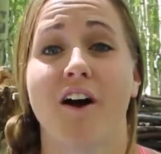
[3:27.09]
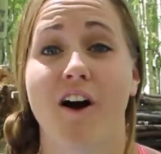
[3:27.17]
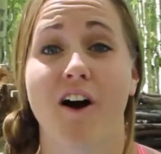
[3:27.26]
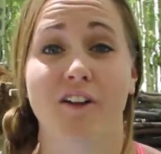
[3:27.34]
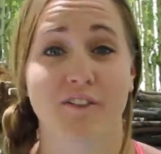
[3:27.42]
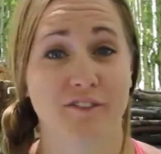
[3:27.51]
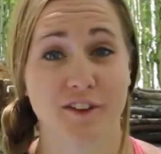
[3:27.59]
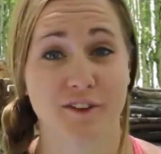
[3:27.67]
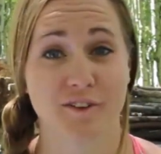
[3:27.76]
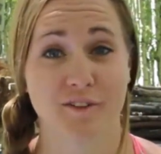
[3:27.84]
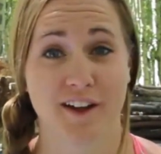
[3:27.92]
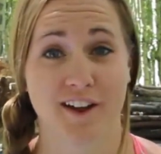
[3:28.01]
all of
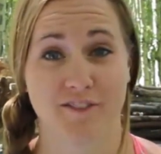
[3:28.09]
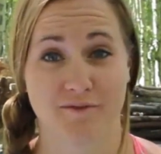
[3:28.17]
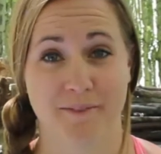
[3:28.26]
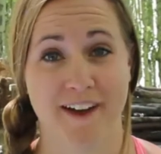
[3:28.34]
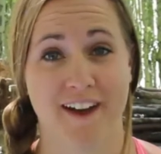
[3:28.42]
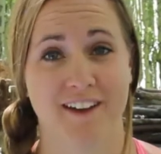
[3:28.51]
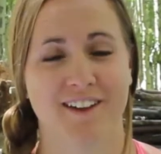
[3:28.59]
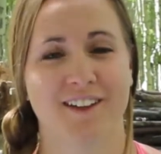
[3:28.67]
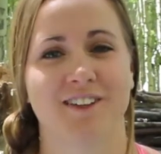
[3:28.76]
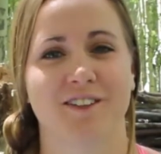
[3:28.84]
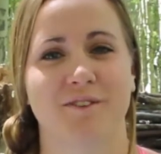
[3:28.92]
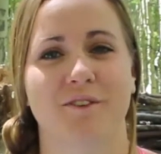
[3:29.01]
you that I've met
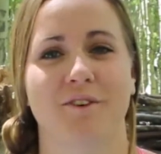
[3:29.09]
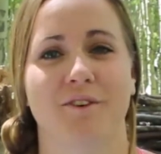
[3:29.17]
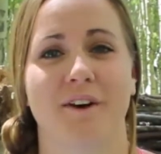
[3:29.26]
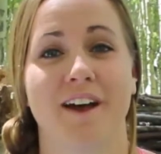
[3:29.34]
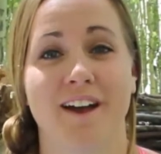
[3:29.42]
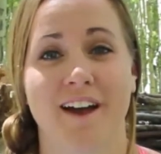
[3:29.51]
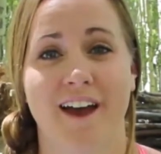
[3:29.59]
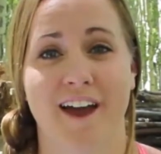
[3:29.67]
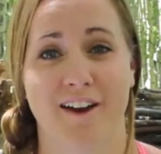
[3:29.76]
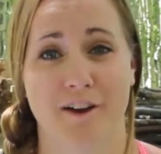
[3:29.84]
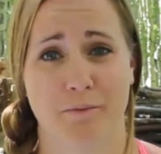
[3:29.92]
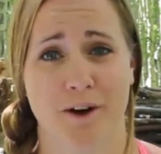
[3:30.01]
through
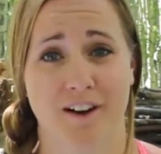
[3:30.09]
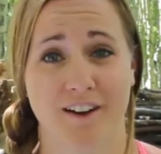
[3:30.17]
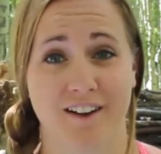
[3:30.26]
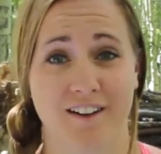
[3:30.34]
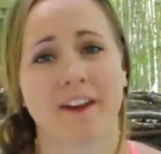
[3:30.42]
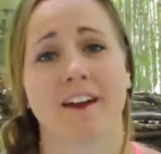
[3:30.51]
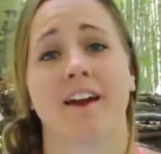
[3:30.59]
Harry Potter.